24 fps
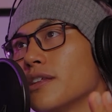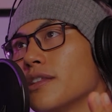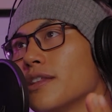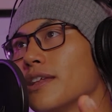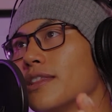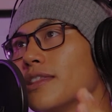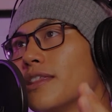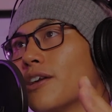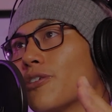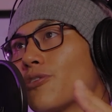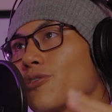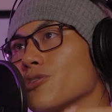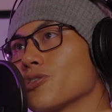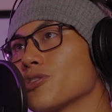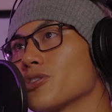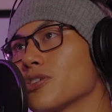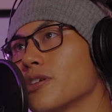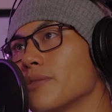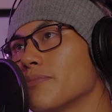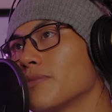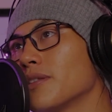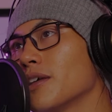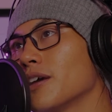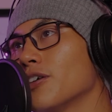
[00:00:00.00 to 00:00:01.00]
that there is
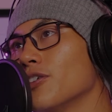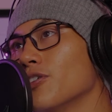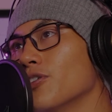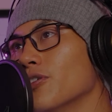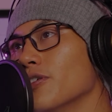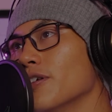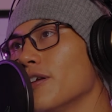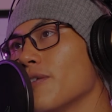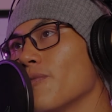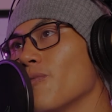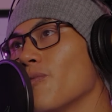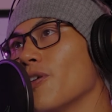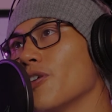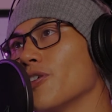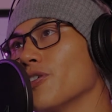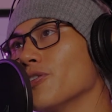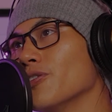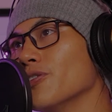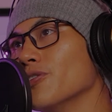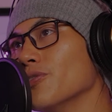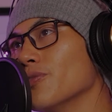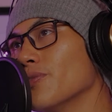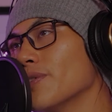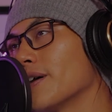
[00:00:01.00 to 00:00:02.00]
something good in what
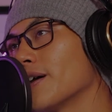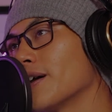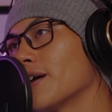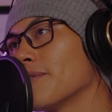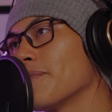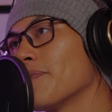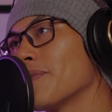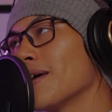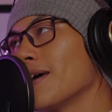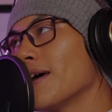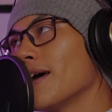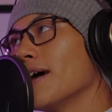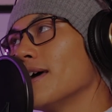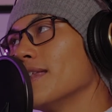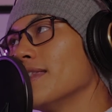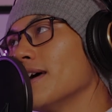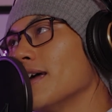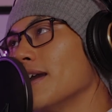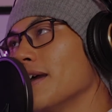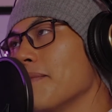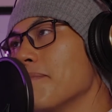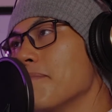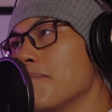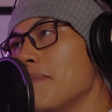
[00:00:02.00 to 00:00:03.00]
you're doing and
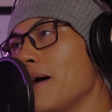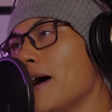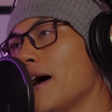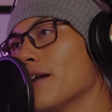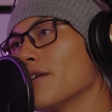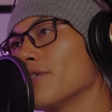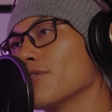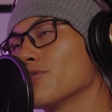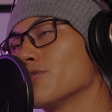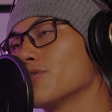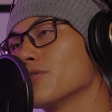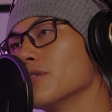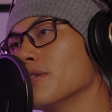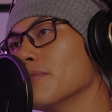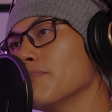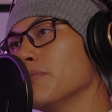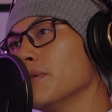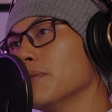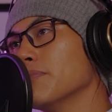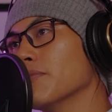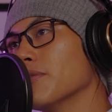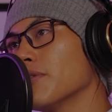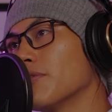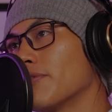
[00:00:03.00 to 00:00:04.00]
that it matters to the
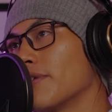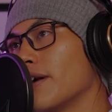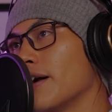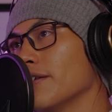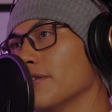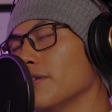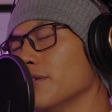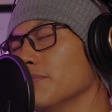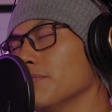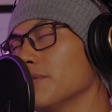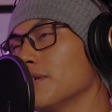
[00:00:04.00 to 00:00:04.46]
people around you.